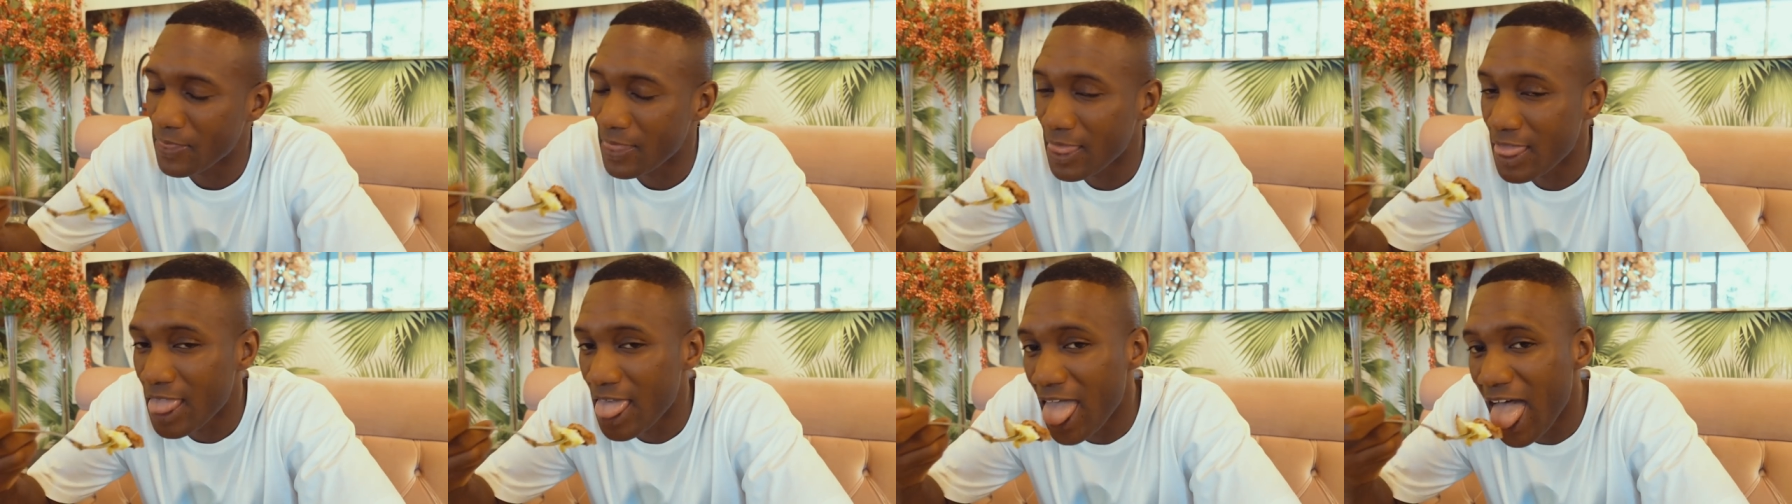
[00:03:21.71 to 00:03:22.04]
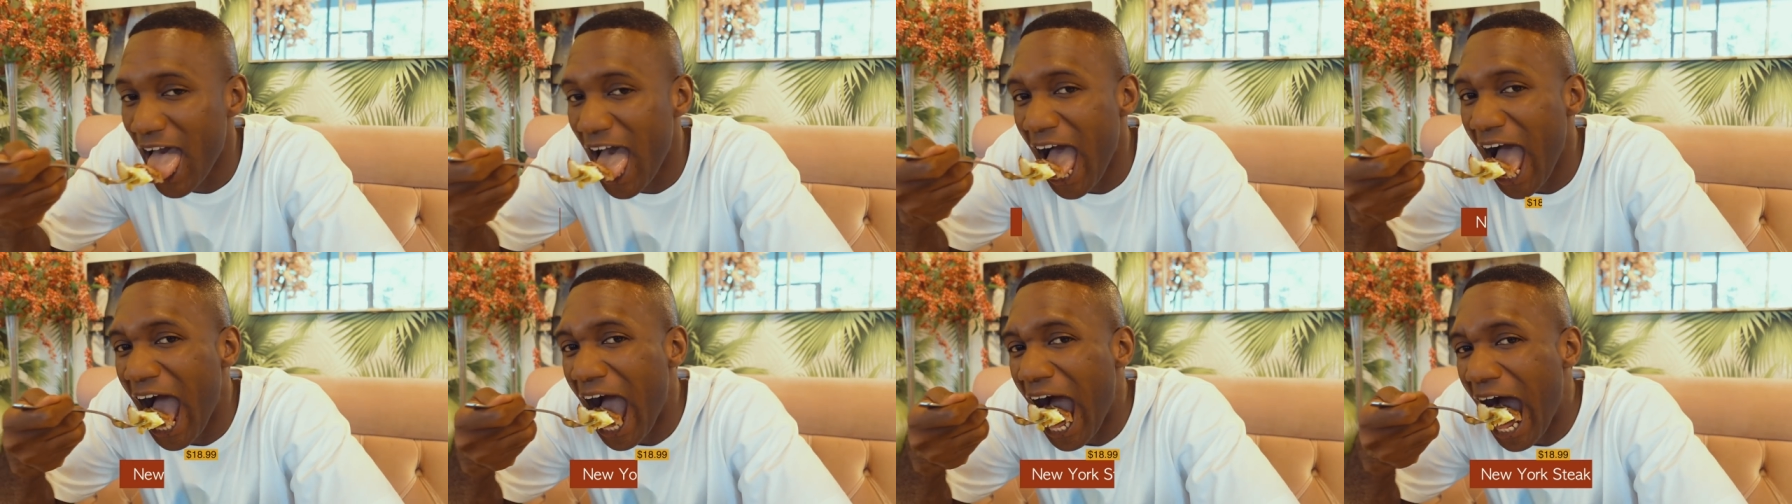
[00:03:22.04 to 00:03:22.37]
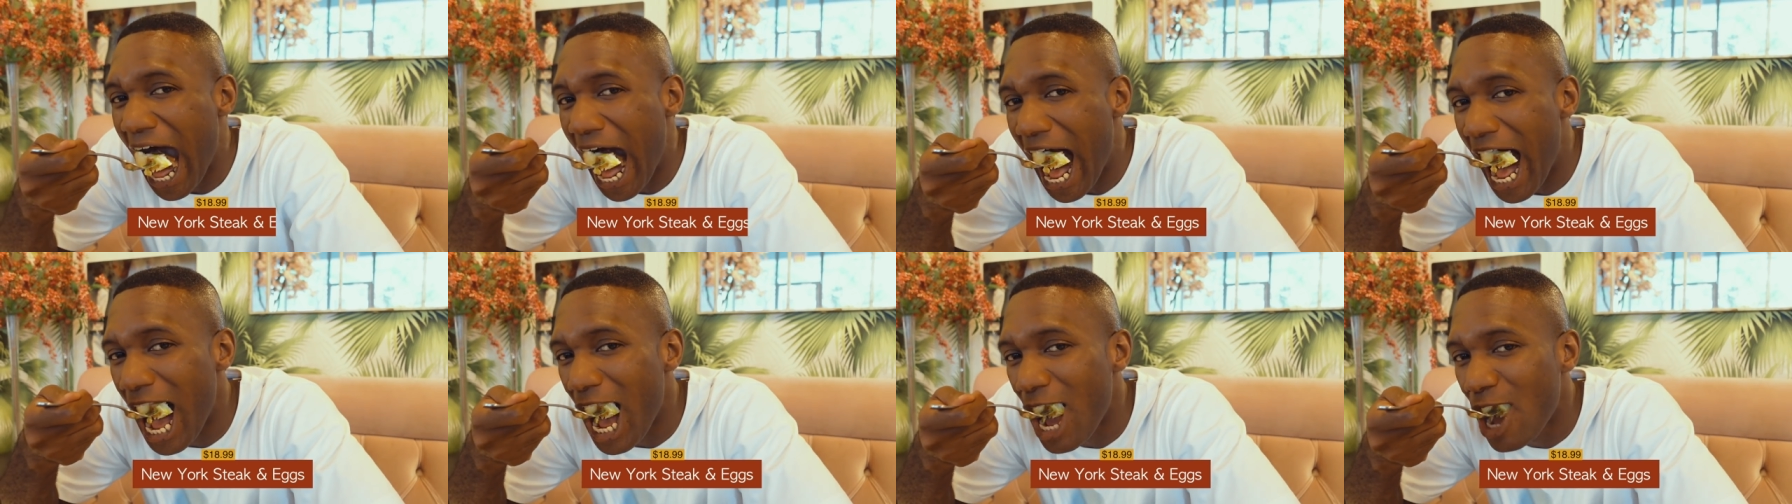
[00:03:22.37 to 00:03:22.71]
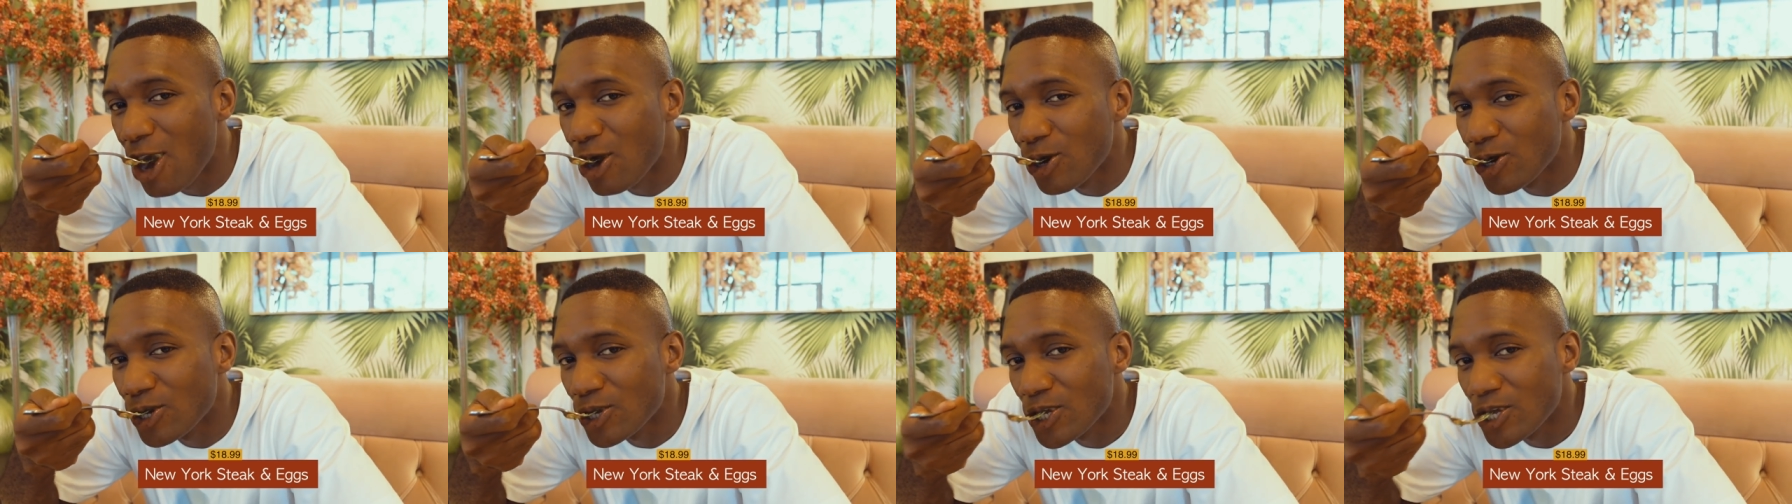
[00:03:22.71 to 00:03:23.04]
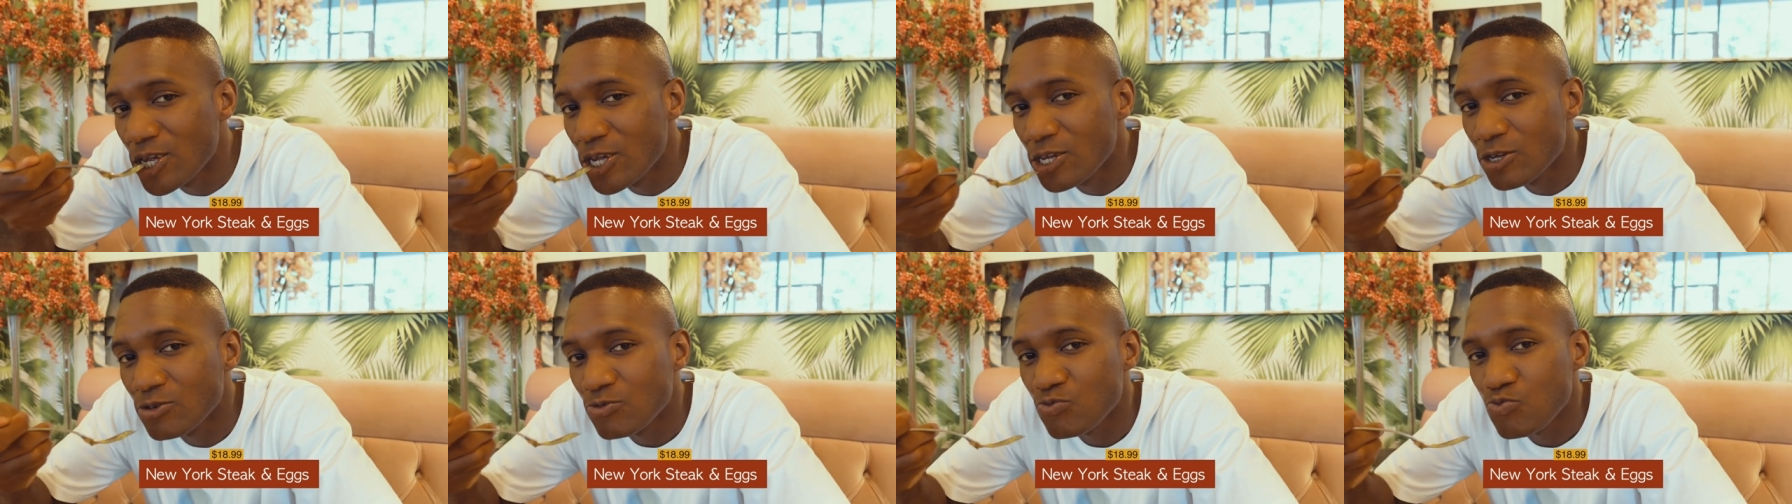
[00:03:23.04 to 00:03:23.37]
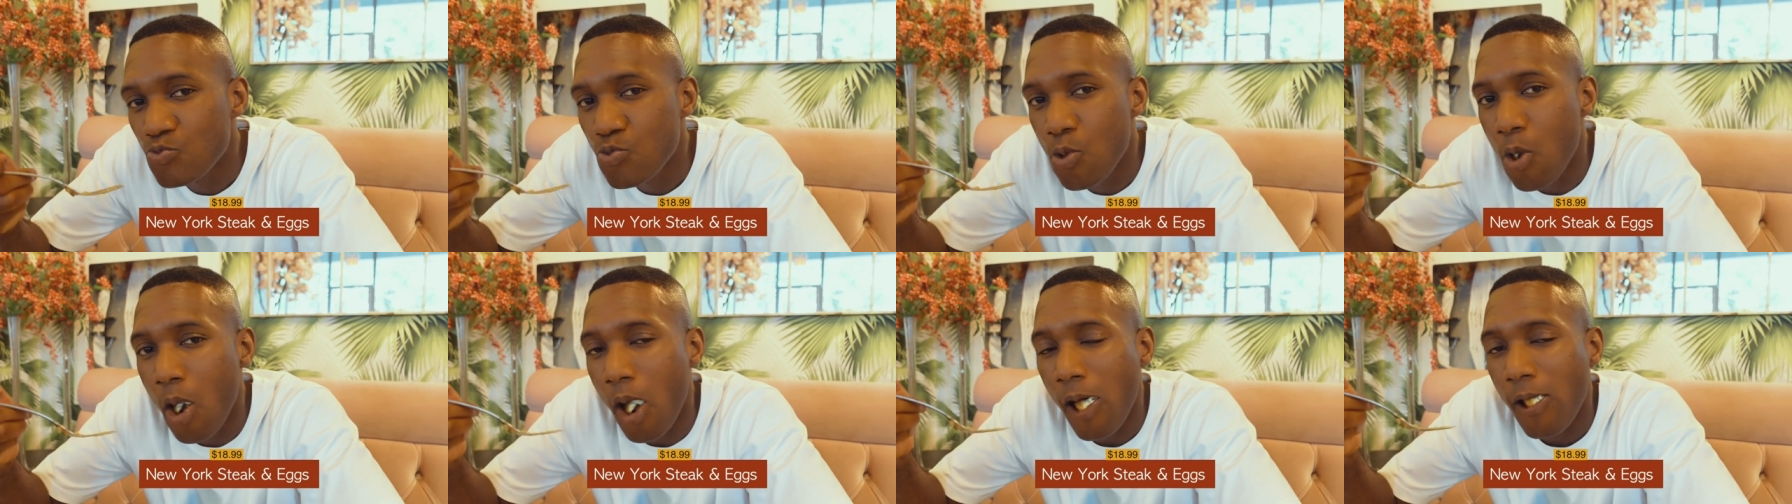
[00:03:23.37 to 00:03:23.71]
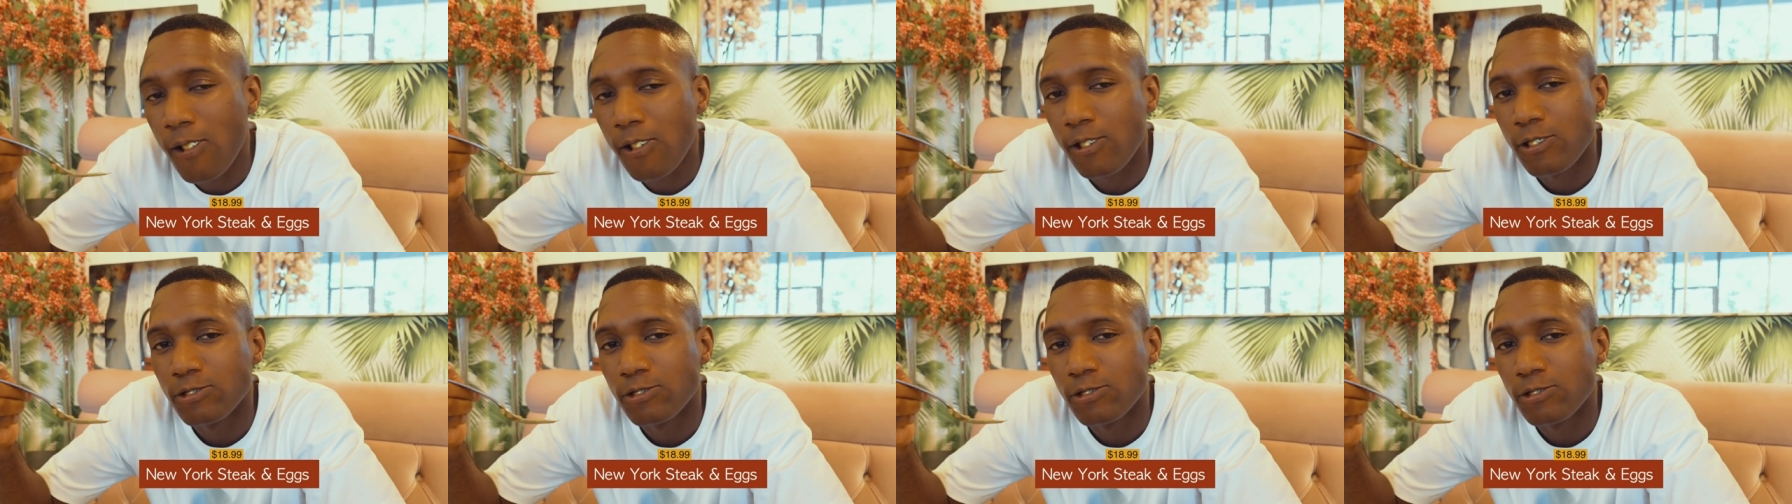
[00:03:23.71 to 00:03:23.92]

This cost $18.99.